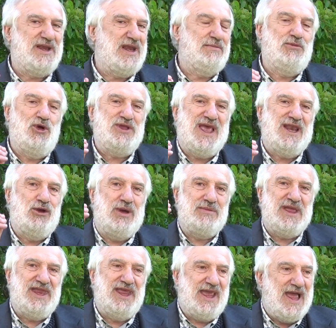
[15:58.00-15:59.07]
together
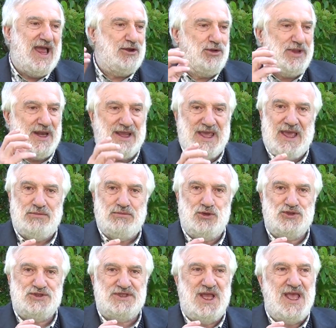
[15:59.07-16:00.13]
with the president of the
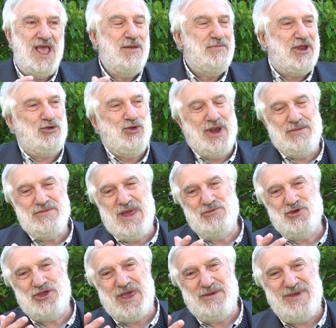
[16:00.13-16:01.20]
region,
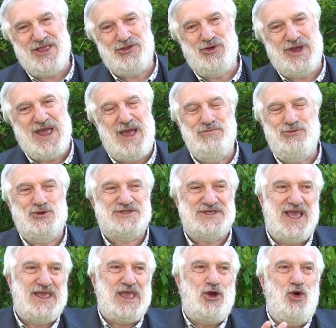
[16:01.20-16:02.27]
Professor
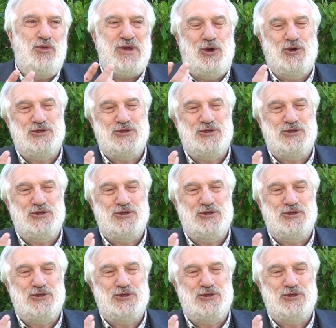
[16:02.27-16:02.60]
Verrastro,